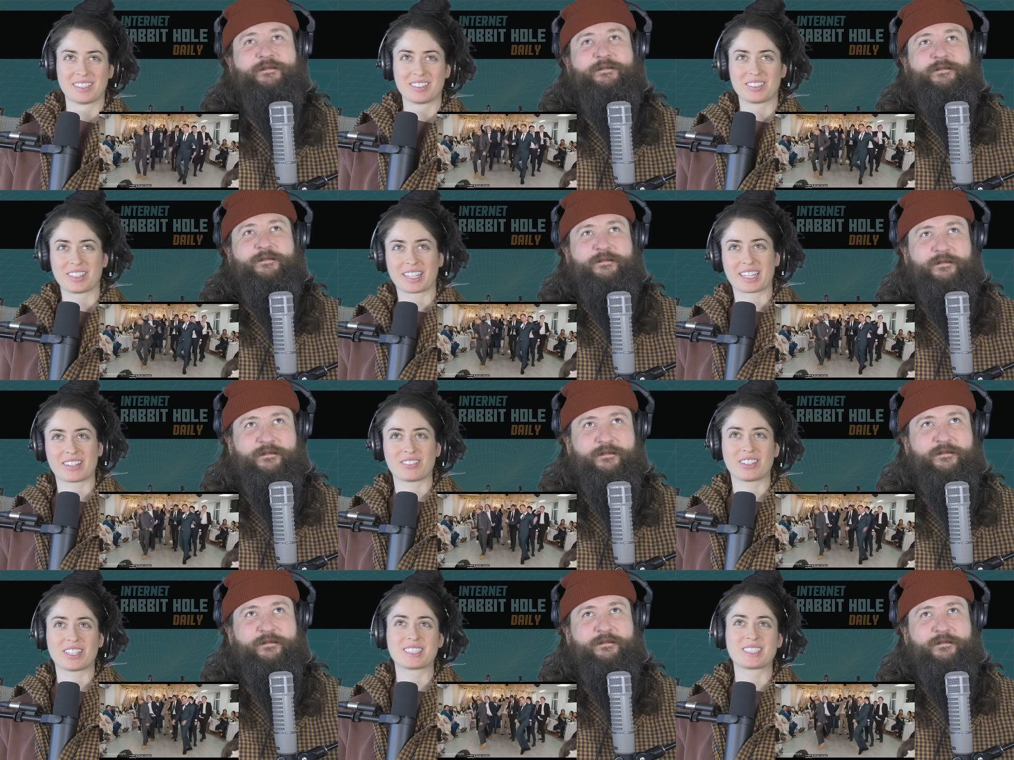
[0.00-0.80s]
Speaker 1: like
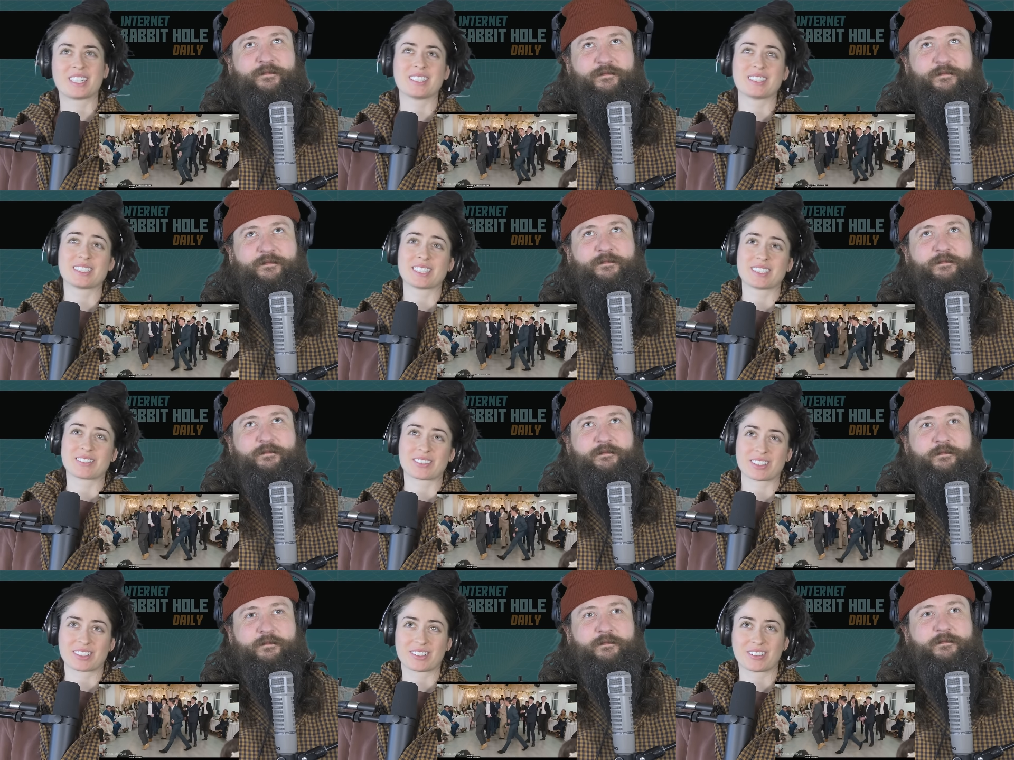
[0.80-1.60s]
if it didn't
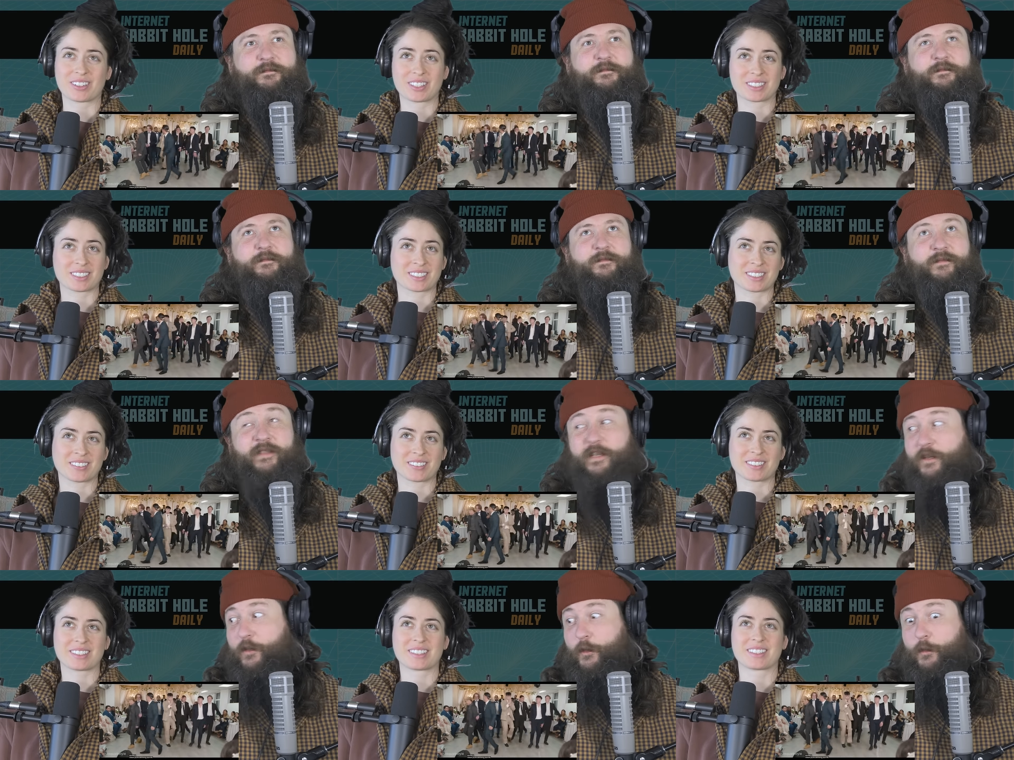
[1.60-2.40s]
record or
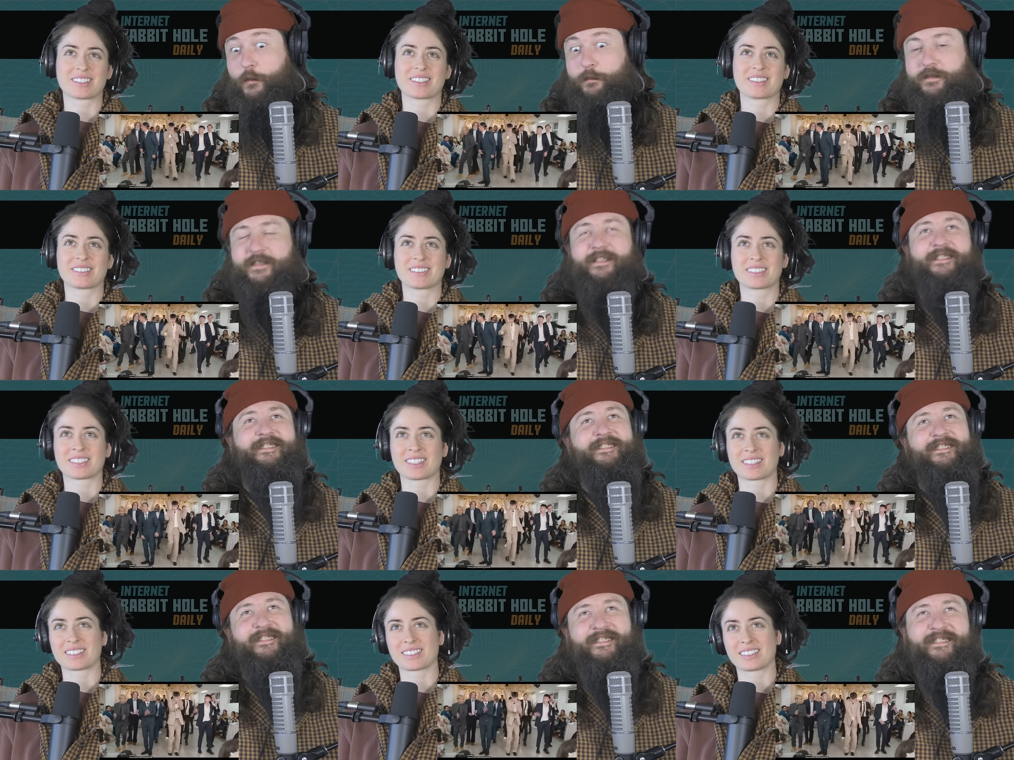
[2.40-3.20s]
something, all that
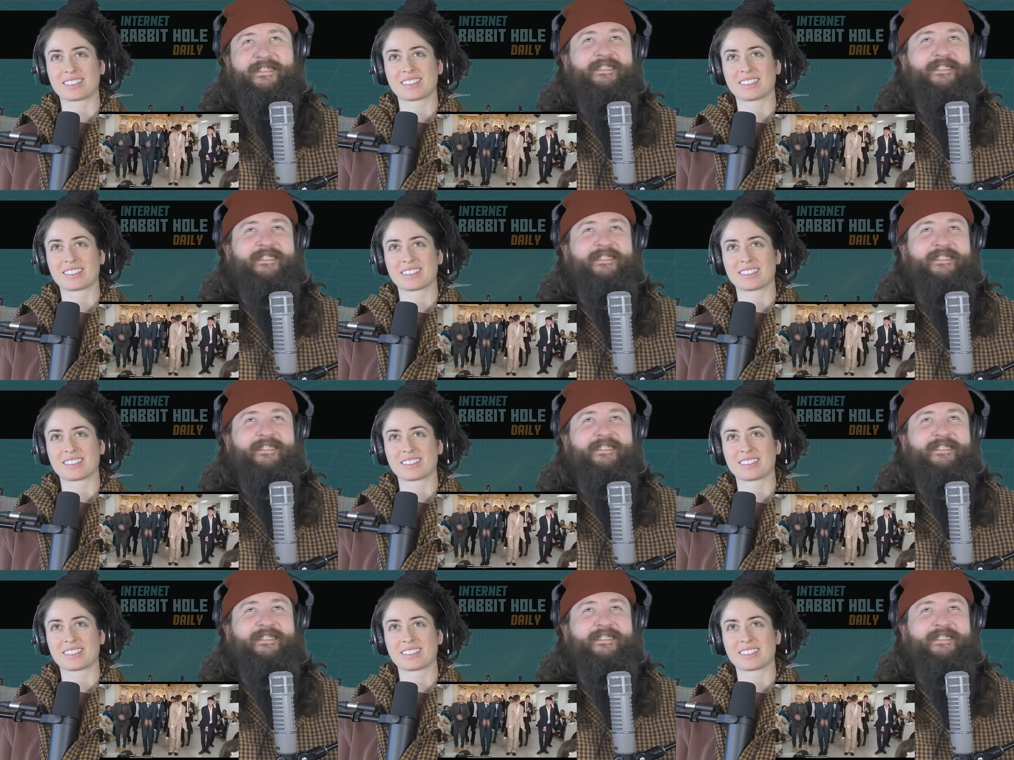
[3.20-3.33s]
stuff.